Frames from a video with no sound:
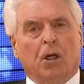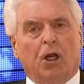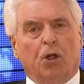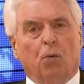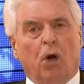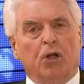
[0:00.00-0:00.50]

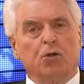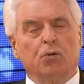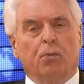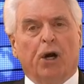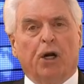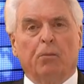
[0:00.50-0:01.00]
And the ones who
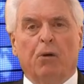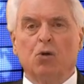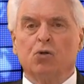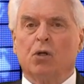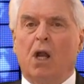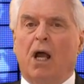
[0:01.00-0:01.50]
bring the
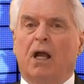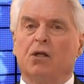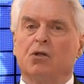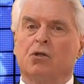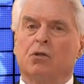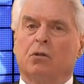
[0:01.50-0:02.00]
most
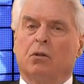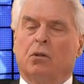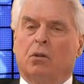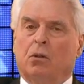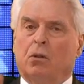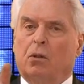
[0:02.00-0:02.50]
lies
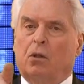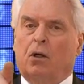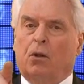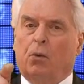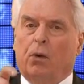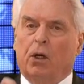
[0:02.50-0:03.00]
are
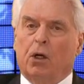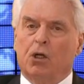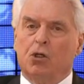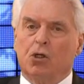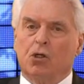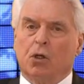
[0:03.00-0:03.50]
the
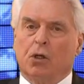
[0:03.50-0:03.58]
religious